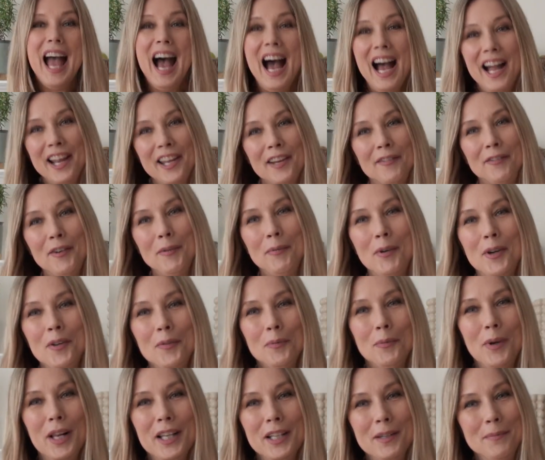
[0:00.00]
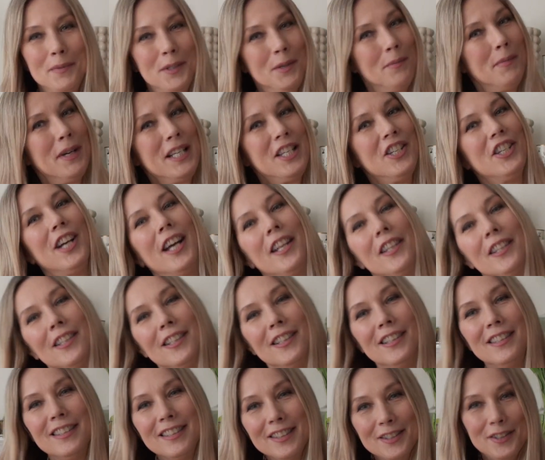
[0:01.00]
Hi everyone, welcome to my
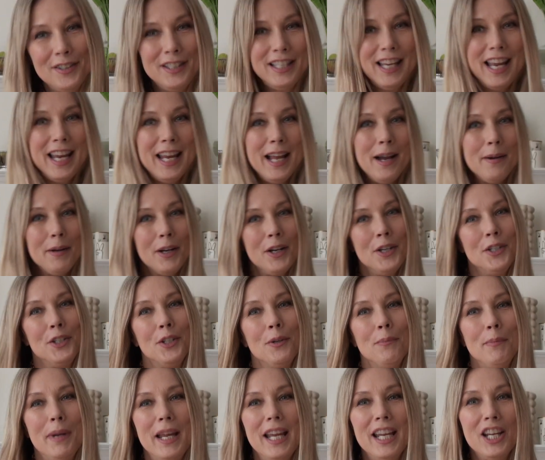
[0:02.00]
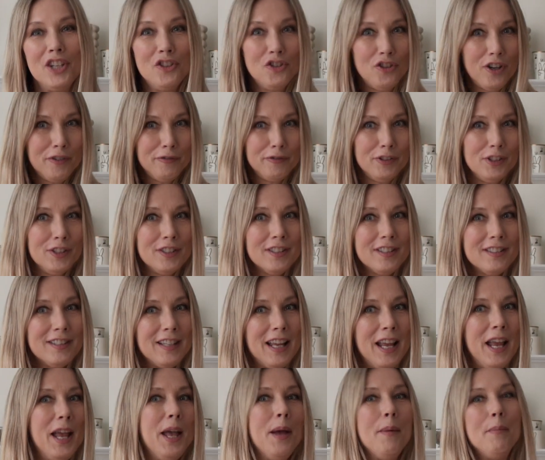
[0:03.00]
channel. Today I'm going to make truffles,
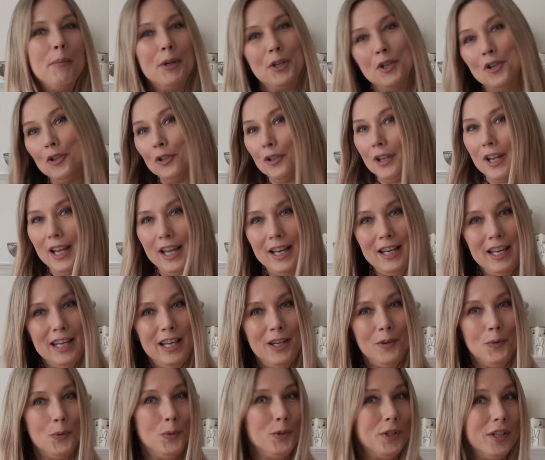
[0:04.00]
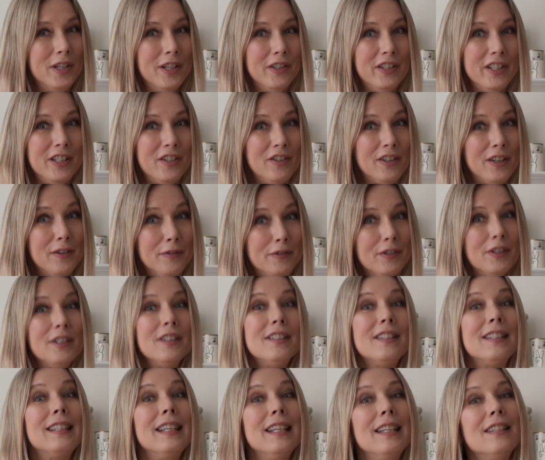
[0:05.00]
but not any ordinary
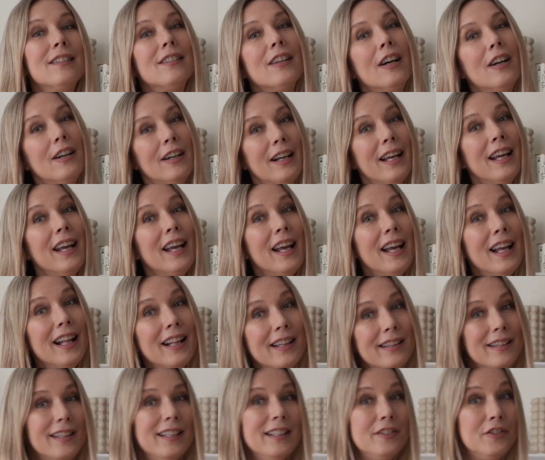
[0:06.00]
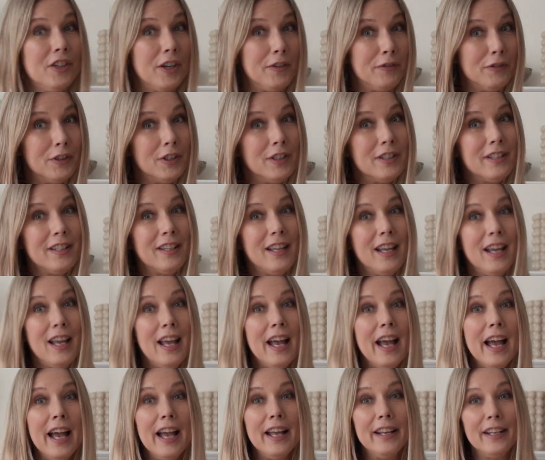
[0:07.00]
truffles. These are healthy truffles,
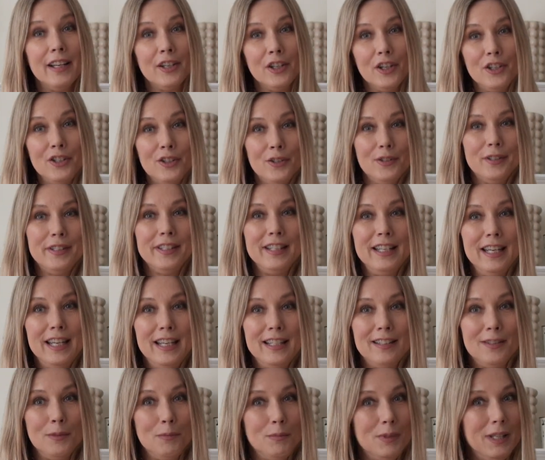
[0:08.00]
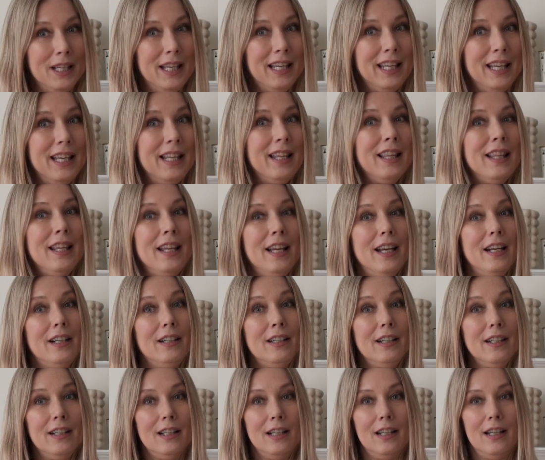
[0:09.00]
and I'm going to sneak something in there.
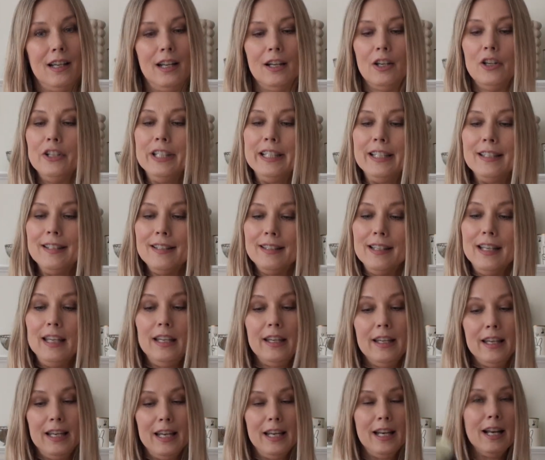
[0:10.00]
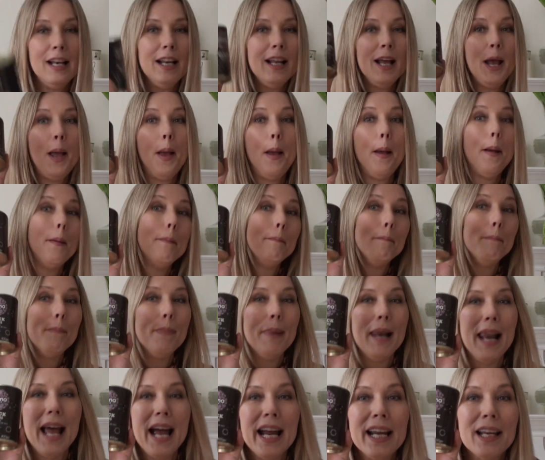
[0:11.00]
I'm going to sneak in
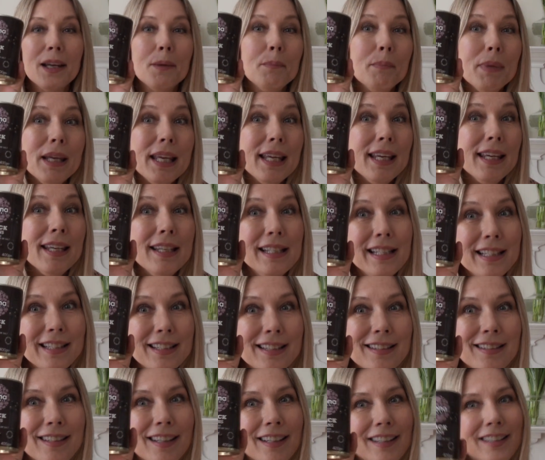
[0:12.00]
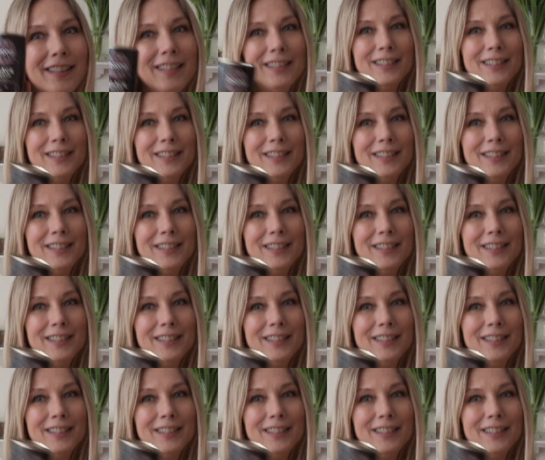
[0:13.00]
black beans.